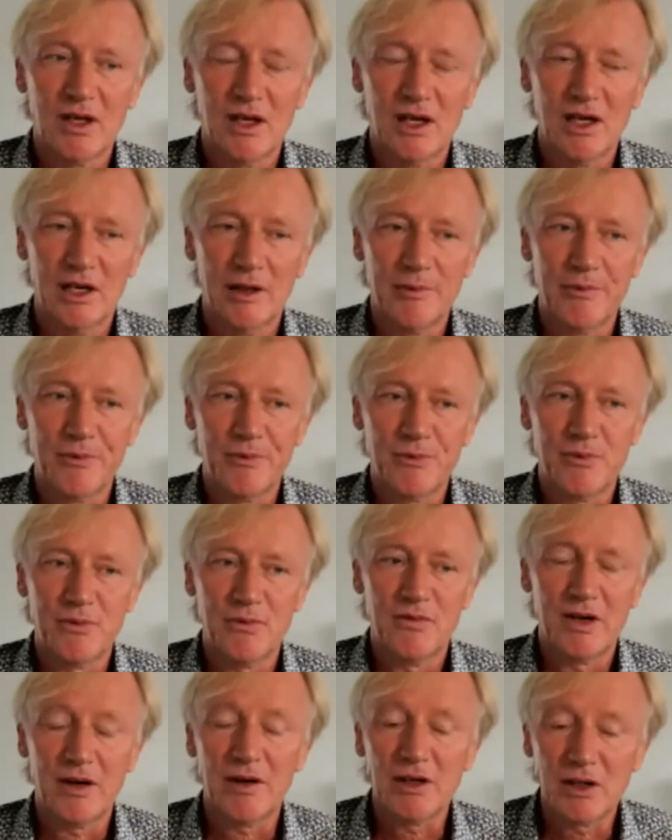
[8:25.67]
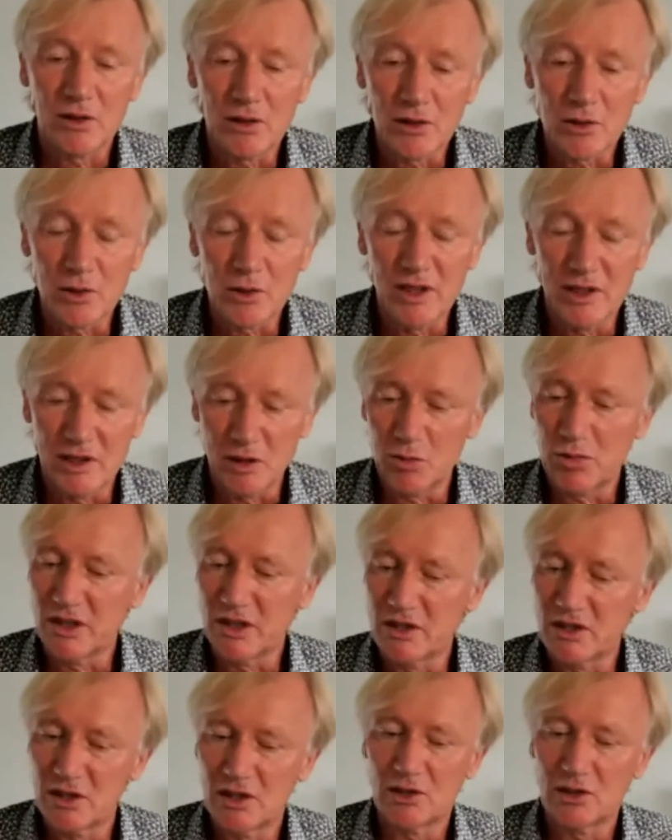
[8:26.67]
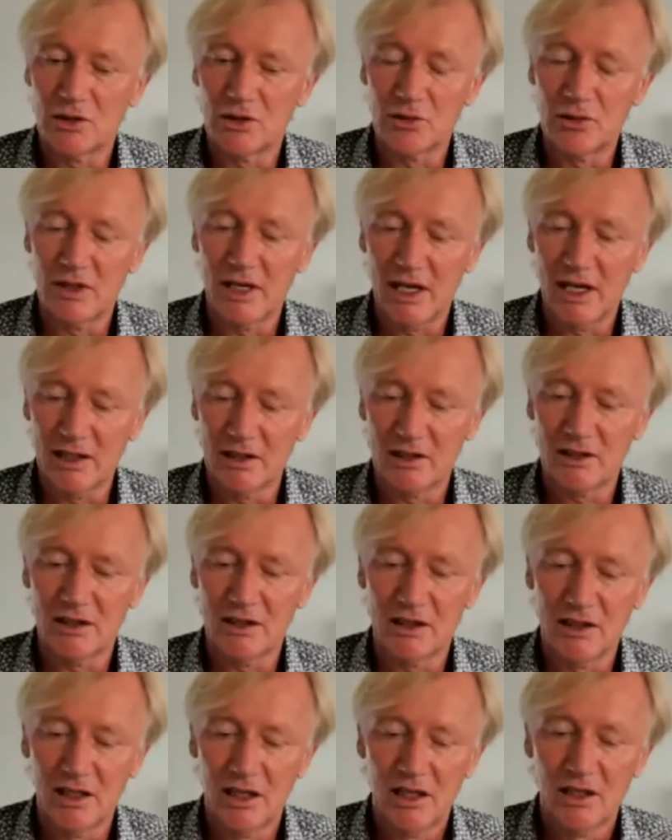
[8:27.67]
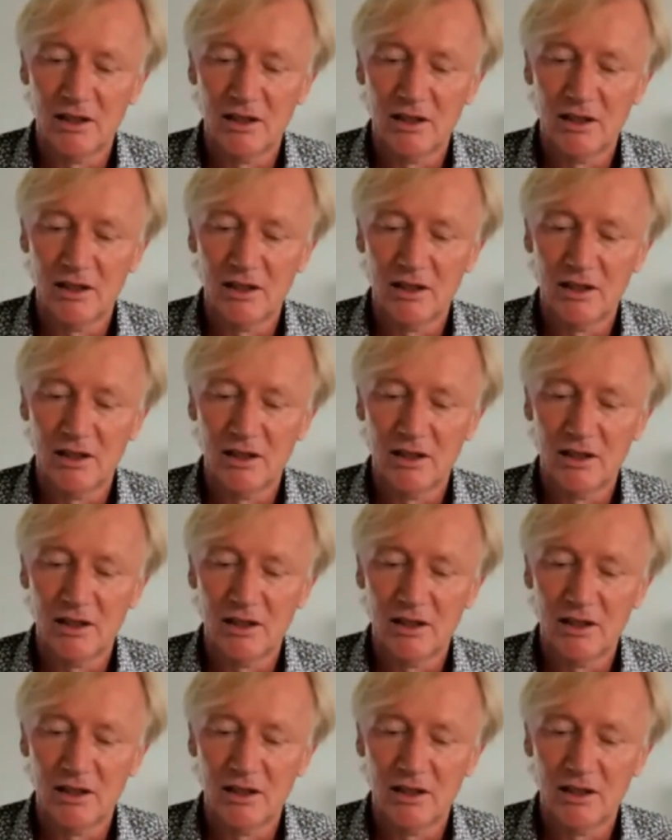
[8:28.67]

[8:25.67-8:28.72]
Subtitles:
very concrete and brings it into reality.